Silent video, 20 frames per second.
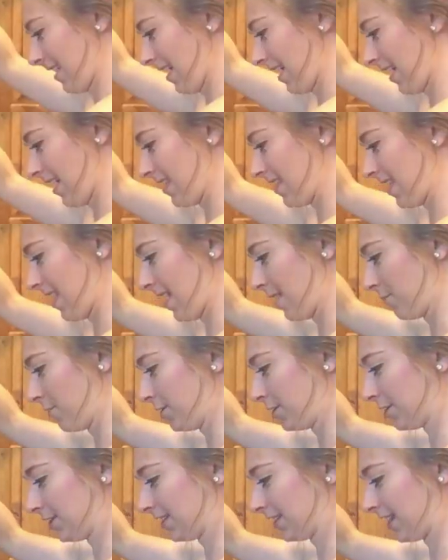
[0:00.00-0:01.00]
and then we're
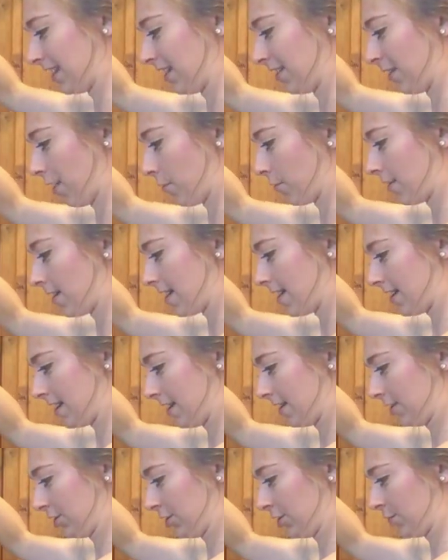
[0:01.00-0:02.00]
just gonna lower it
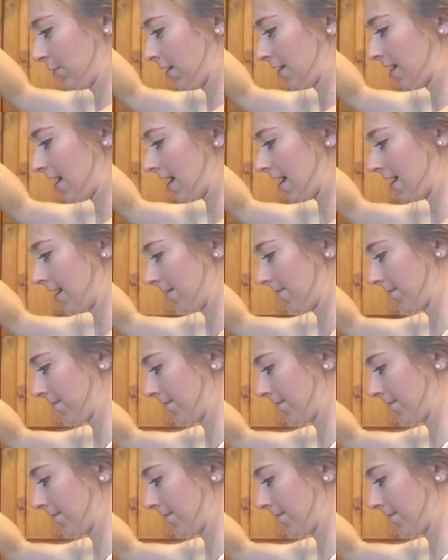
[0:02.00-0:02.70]
into our dye.